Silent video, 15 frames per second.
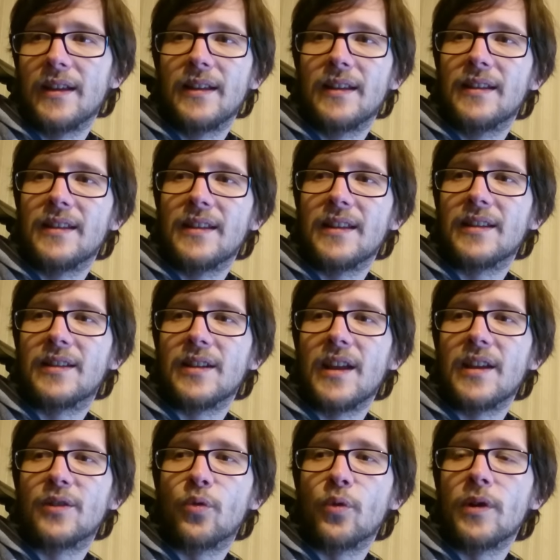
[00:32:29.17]
eh,
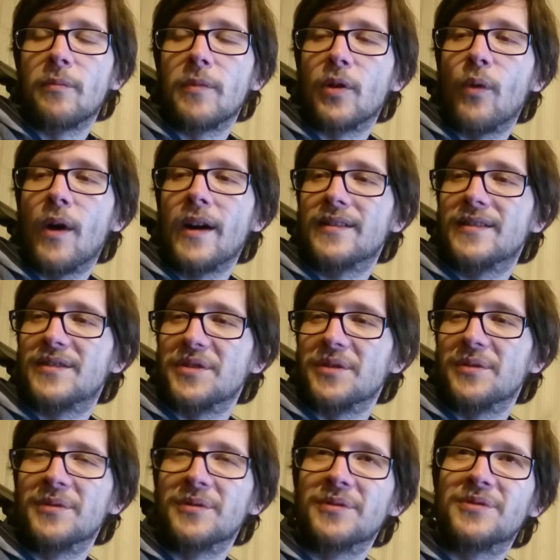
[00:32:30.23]
it, it wouldn't be wise
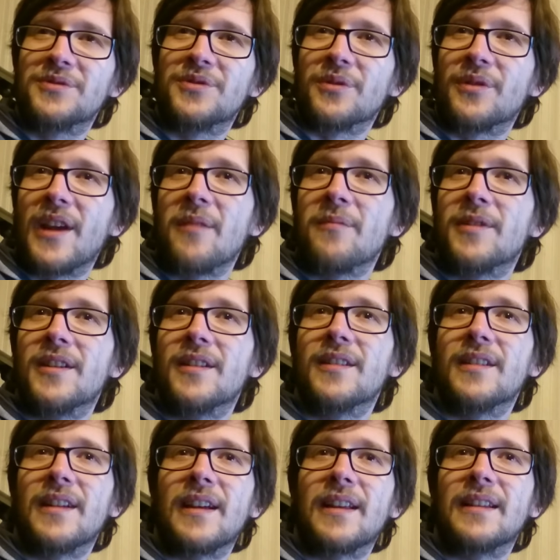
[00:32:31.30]
to, to come
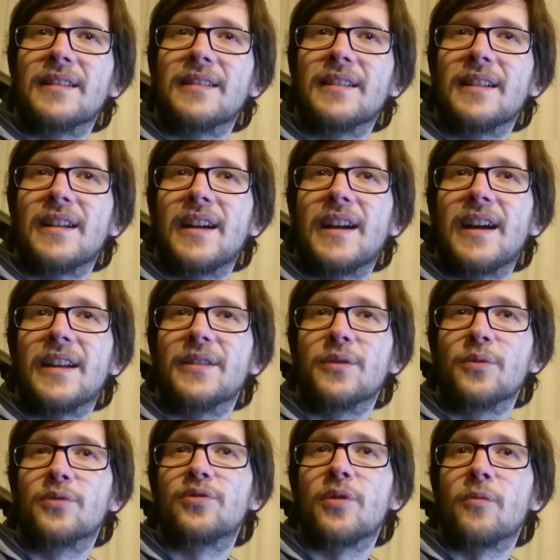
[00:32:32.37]
here and,
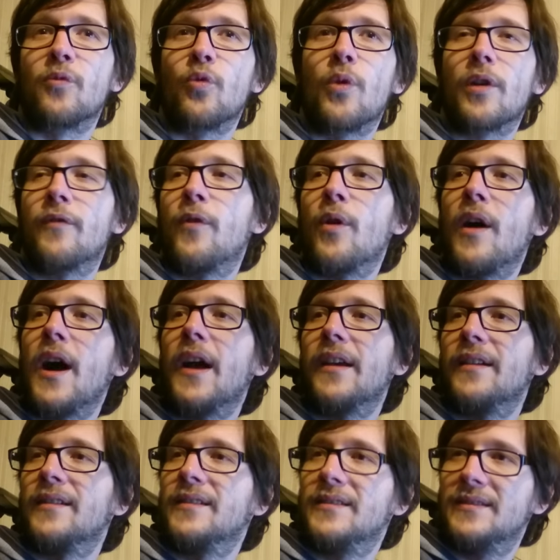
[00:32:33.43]
and do some work for
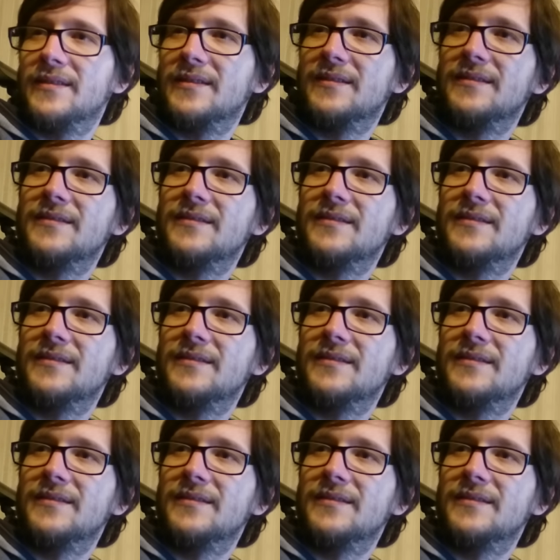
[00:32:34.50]
hire.